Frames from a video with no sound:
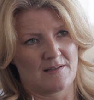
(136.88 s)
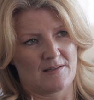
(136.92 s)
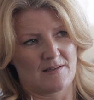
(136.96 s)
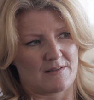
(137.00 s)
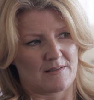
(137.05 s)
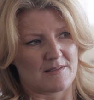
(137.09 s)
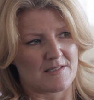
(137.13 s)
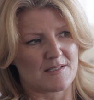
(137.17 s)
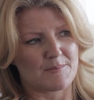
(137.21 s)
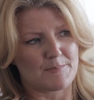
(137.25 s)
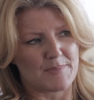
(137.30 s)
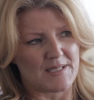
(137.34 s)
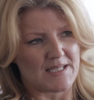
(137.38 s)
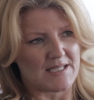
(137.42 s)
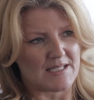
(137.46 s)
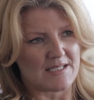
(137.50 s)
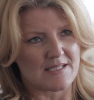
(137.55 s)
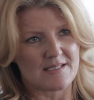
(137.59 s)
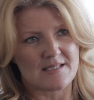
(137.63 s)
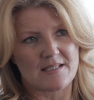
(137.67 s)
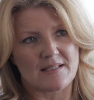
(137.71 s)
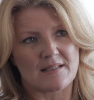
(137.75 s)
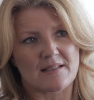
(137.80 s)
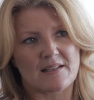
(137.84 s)
the
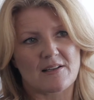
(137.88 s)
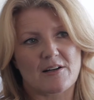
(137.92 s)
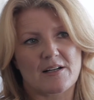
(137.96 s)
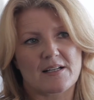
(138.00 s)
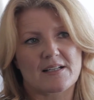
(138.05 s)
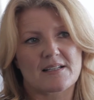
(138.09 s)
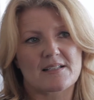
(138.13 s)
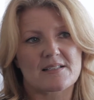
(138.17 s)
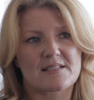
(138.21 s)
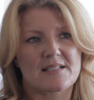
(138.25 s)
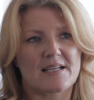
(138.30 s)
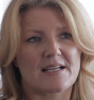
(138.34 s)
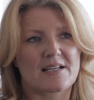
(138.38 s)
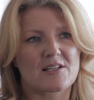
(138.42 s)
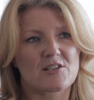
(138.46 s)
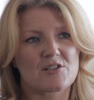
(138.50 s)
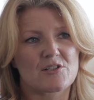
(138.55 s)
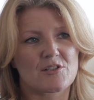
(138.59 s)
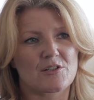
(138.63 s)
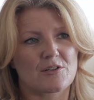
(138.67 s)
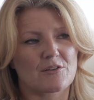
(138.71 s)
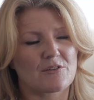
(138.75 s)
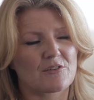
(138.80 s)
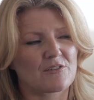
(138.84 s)
space and the
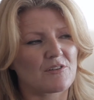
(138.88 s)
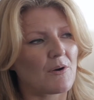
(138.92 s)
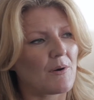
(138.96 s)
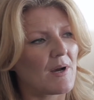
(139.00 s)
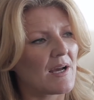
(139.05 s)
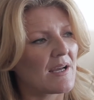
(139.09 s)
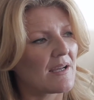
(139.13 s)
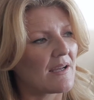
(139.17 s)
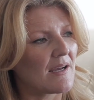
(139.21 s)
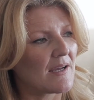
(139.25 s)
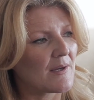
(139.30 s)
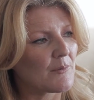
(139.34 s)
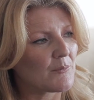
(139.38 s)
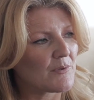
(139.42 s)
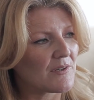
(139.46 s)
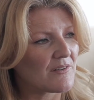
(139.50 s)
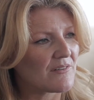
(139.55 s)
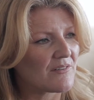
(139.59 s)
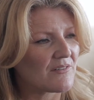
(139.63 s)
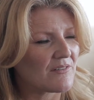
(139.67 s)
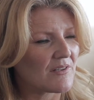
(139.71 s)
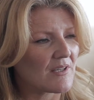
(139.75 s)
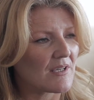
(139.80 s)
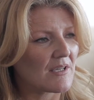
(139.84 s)
architecture. So I would
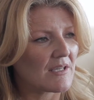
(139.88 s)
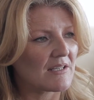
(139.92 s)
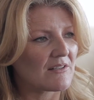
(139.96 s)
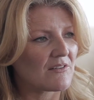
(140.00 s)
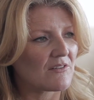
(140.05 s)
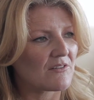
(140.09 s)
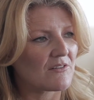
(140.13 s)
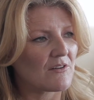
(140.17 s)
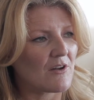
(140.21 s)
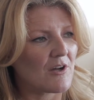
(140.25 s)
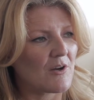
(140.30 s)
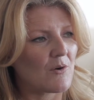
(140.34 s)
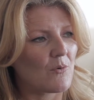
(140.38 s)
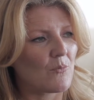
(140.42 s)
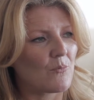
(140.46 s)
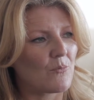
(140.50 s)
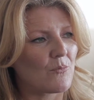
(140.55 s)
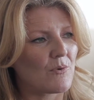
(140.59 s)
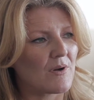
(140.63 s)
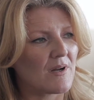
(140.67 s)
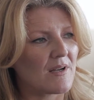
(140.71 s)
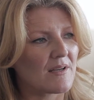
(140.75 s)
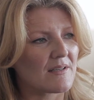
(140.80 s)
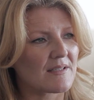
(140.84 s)
say it's not
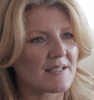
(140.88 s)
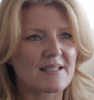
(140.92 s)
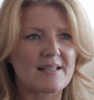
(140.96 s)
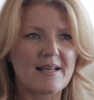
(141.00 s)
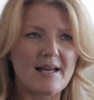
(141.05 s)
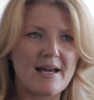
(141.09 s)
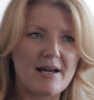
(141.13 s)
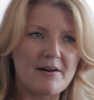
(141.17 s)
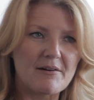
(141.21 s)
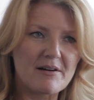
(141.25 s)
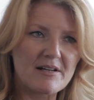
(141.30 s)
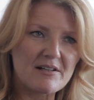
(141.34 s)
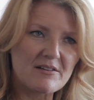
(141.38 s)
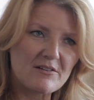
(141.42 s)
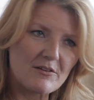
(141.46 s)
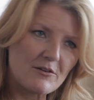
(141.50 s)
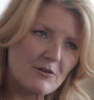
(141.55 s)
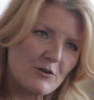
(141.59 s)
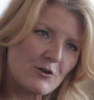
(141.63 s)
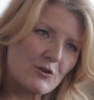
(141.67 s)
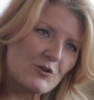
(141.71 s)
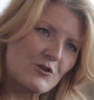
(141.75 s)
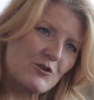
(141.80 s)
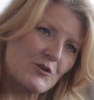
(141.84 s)
one
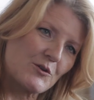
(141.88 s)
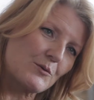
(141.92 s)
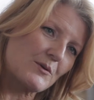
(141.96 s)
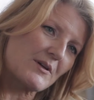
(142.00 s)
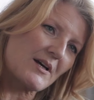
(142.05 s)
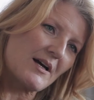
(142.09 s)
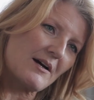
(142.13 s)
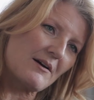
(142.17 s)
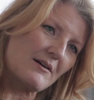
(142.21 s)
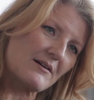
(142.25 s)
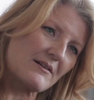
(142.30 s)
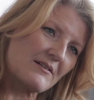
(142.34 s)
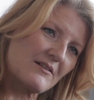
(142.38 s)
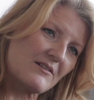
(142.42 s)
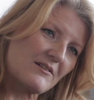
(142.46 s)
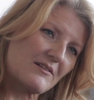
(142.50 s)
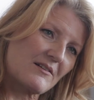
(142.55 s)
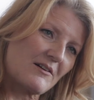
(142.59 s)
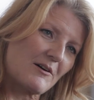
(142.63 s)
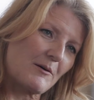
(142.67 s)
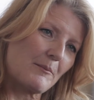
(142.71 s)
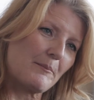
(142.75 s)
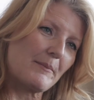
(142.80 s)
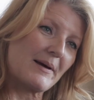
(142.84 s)
character or two characters.
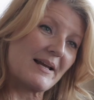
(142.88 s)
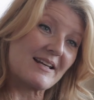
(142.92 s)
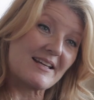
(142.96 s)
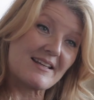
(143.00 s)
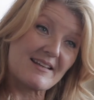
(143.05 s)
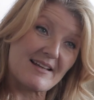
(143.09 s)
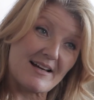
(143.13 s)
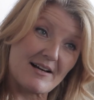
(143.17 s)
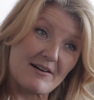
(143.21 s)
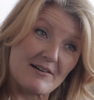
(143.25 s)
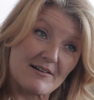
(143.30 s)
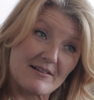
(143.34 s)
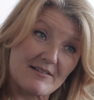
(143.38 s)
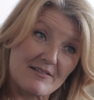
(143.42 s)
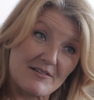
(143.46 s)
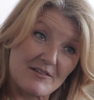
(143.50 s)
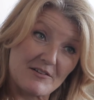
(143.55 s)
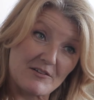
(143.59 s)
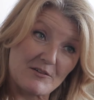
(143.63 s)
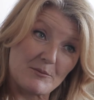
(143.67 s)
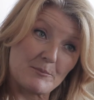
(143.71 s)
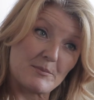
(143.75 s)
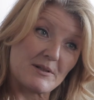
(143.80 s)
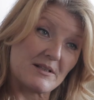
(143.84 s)
There are many
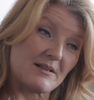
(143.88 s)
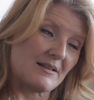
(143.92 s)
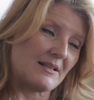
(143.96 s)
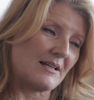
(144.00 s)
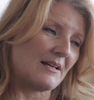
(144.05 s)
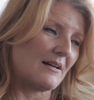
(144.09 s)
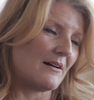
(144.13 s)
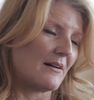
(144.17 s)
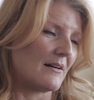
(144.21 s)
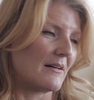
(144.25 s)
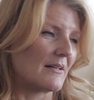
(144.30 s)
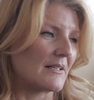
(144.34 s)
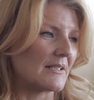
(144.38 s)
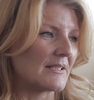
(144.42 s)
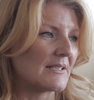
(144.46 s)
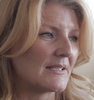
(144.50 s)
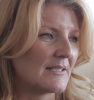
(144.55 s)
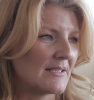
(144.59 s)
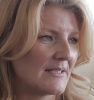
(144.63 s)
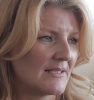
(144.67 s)
characters, but they are